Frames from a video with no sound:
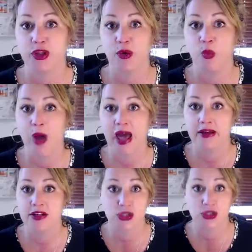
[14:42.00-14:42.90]

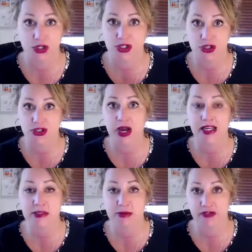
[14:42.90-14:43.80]
when solutions are
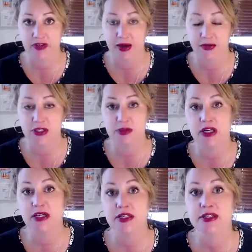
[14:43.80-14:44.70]
trying to be found,
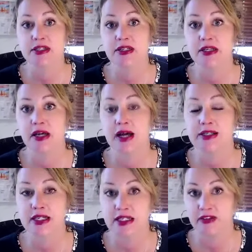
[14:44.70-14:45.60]
because a
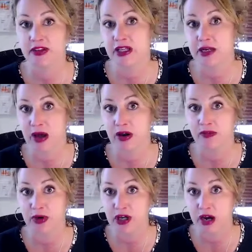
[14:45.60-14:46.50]
significant amount of
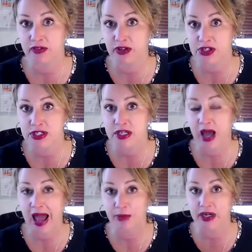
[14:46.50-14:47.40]
what governs
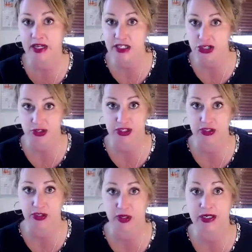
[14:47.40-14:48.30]
our industry in New
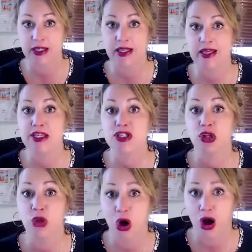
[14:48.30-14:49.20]
York is
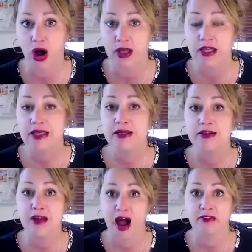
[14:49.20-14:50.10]
law,
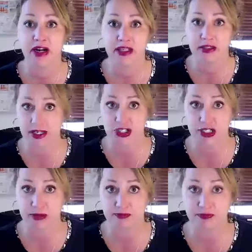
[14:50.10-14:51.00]
not
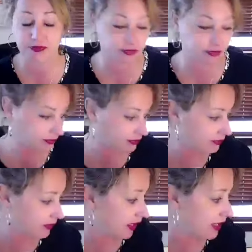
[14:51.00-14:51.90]
regulation.
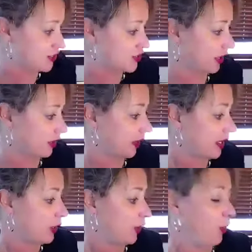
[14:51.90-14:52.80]
And so
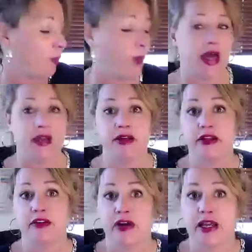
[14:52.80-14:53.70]
when
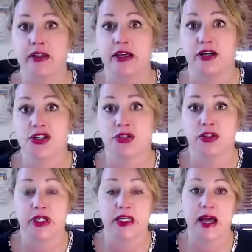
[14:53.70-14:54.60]
the regulators are
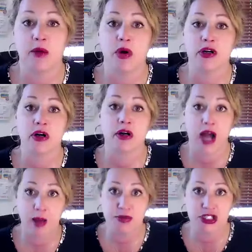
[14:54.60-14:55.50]
looking at what are our
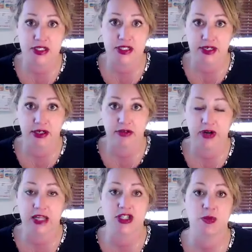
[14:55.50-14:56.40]
options here,
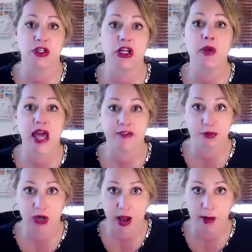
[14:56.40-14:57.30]
right? So we know we have
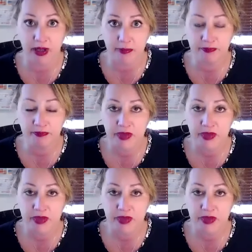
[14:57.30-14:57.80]
a problem.